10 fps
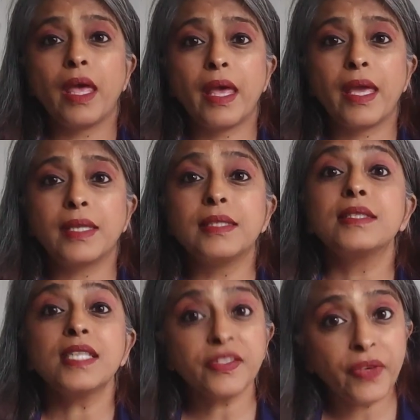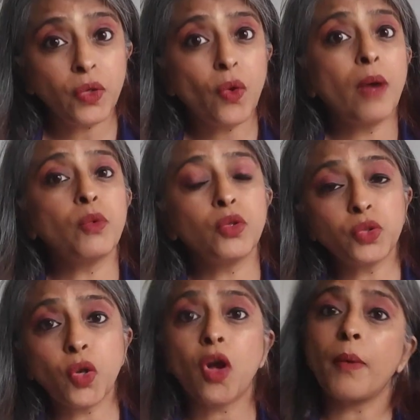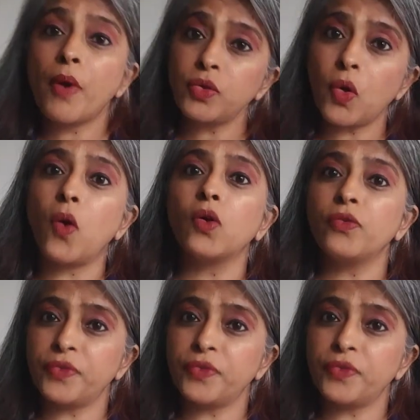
and this video I'm going to talk about all of